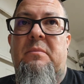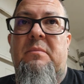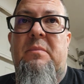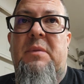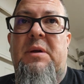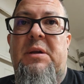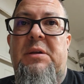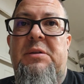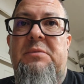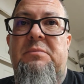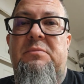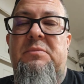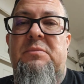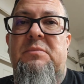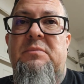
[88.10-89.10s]
my
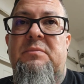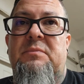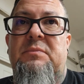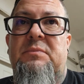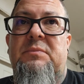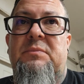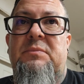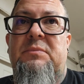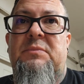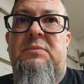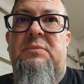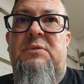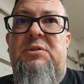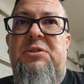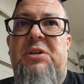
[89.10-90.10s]

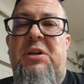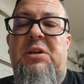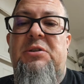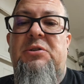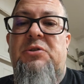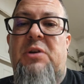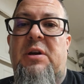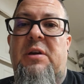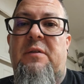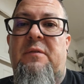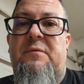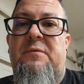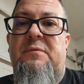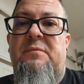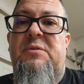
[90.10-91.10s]
chain drive
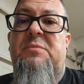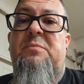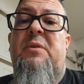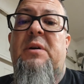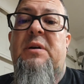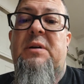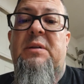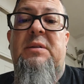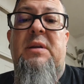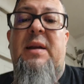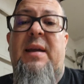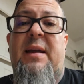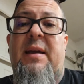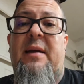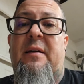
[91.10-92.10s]
sprocket that I
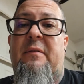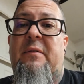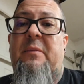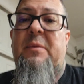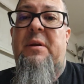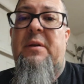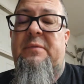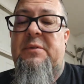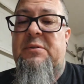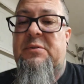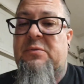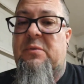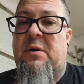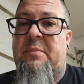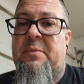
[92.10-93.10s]
have. I'm gonna have to
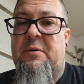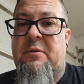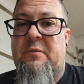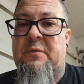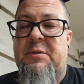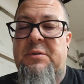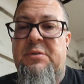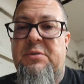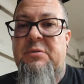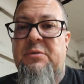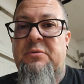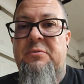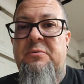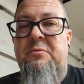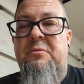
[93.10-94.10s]
swap it over
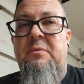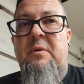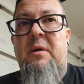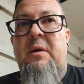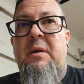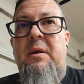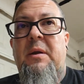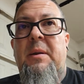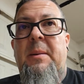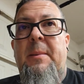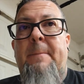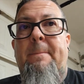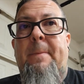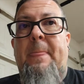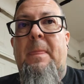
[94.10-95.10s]
to
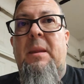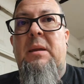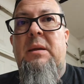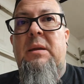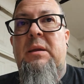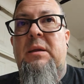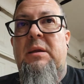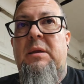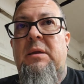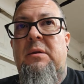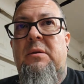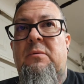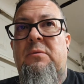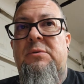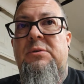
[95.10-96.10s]
a
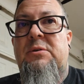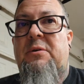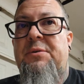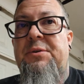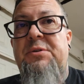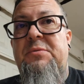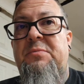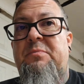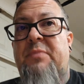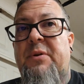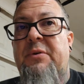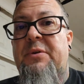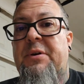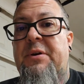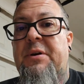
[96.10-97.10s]
what's called a
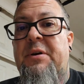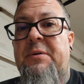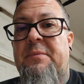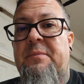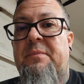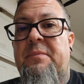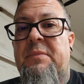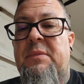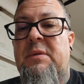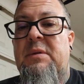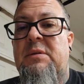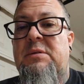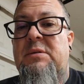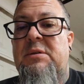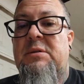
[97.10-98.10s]
sproter.
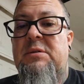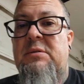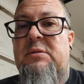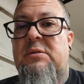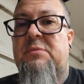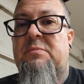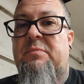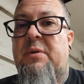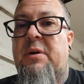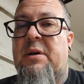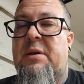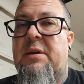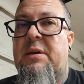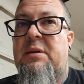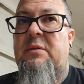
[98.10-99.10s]
It's a
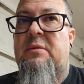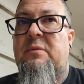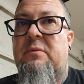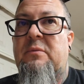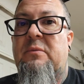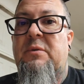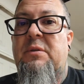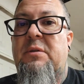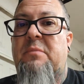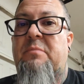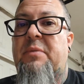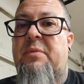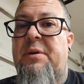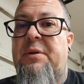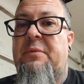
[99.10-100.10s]
sprocket with a
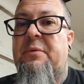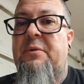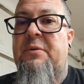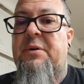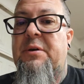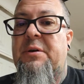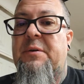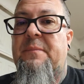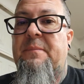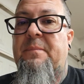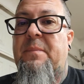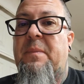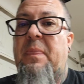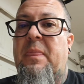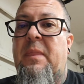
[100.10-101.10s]
brake rotor,
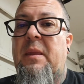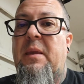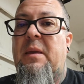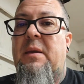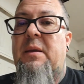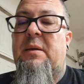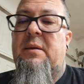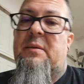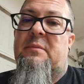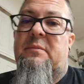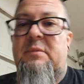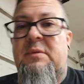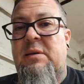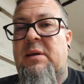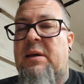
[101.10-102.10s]

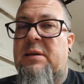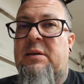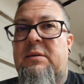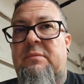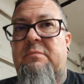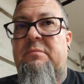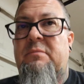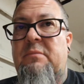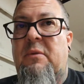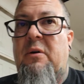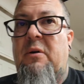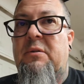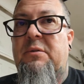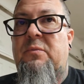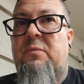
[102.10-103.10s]
kind of
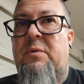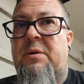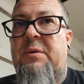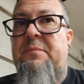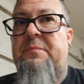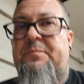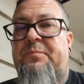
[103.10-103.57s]
all in one,